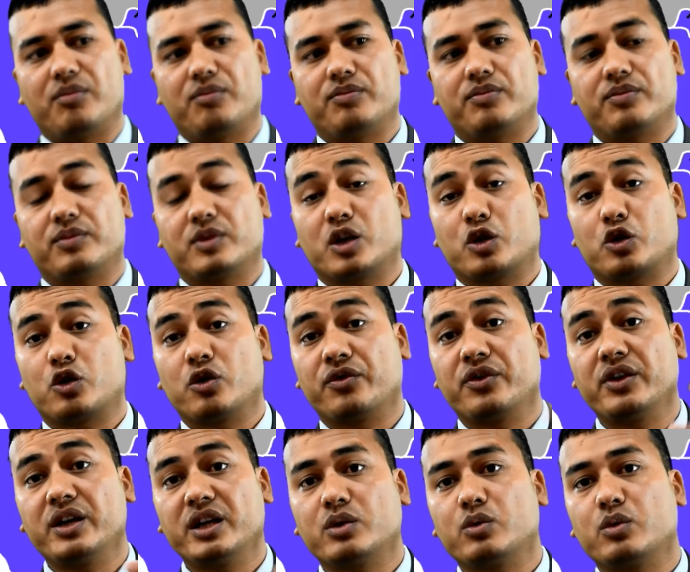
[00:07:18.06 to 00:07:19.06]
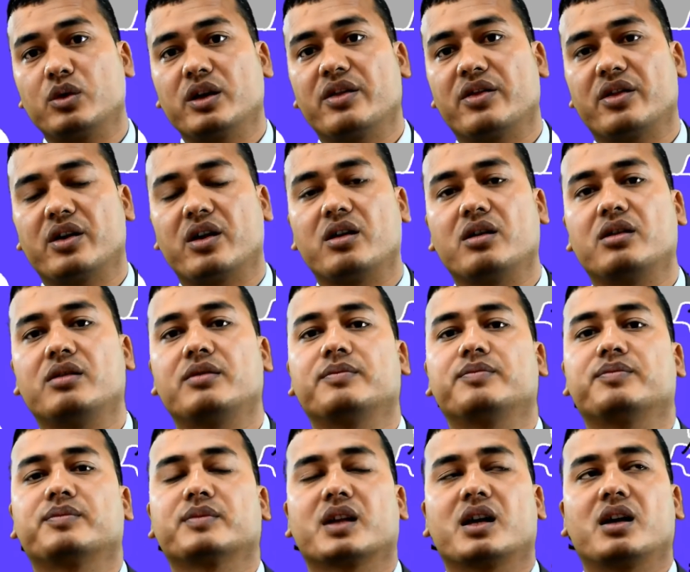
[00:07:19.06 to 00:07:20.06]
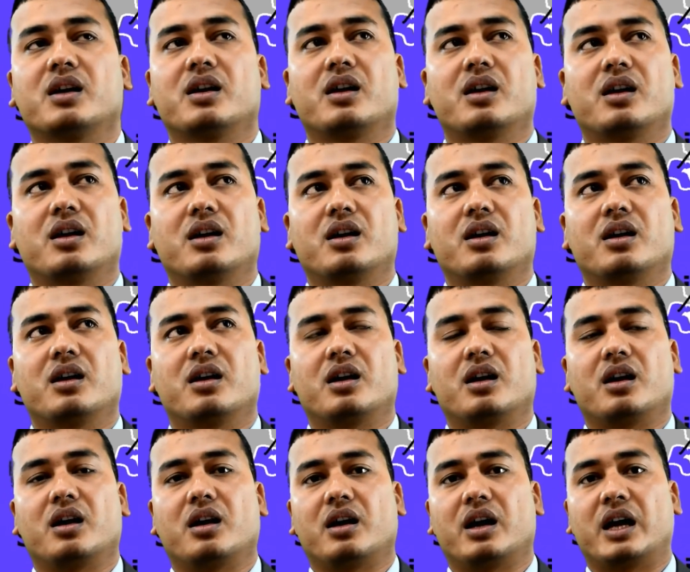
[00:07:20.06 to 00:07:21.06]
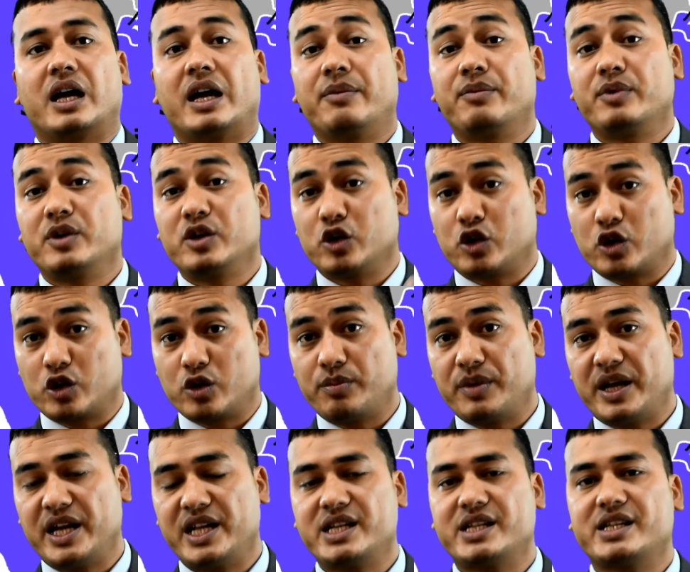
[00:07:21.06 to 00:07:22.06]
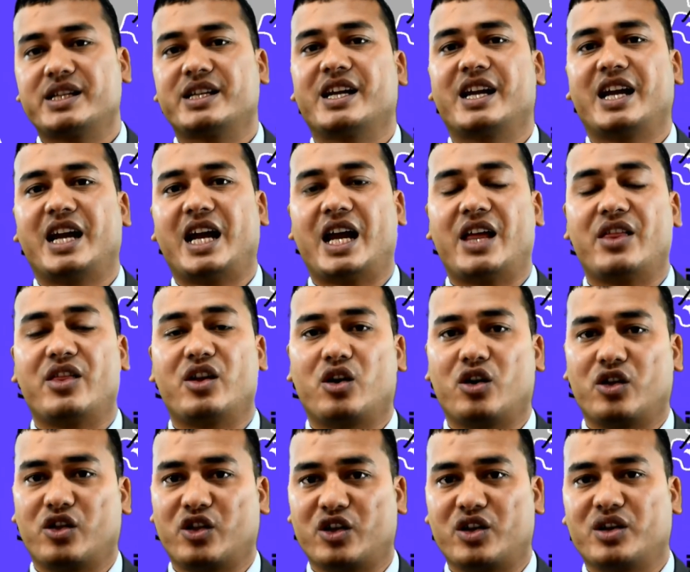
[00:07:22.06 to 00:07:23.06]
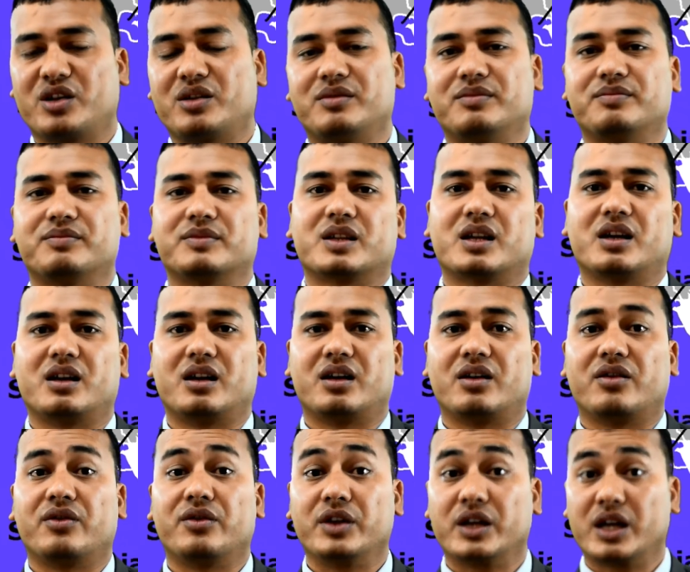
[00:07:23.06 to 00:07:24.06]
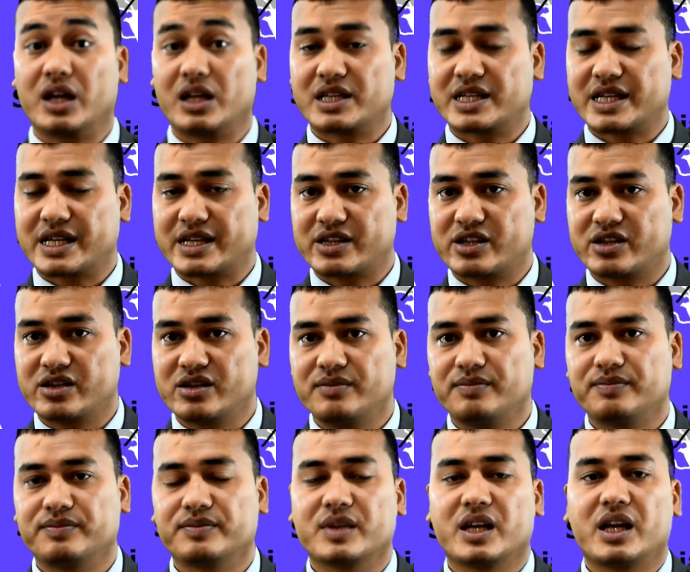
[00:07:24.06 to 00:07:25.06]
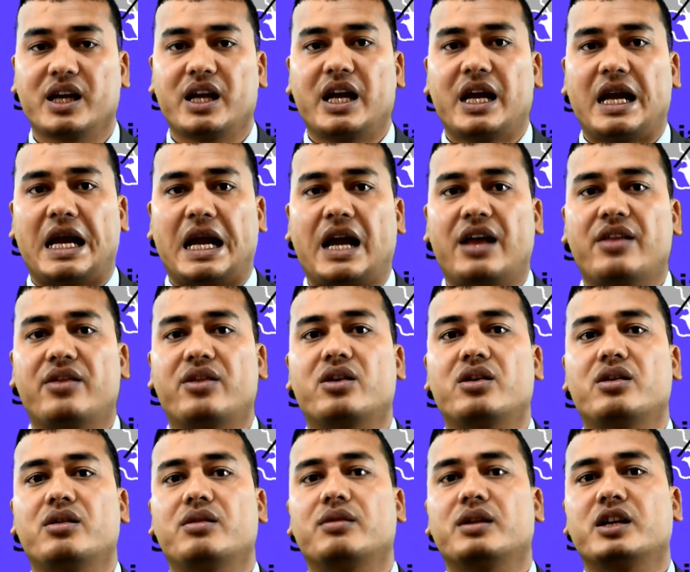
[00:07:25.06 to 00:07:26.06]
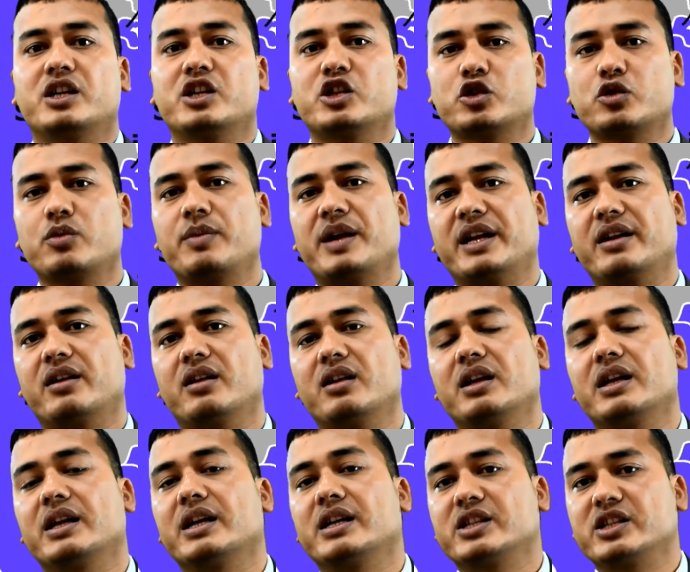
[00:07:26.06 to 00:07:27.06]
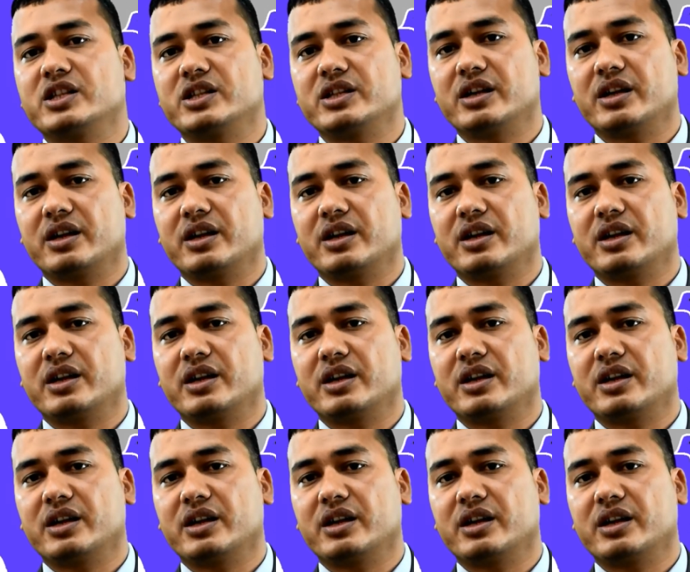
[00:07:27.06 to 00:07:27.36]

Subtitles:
to fit with the heavy equipment and the other vehicle sector. And the instrumental engineer,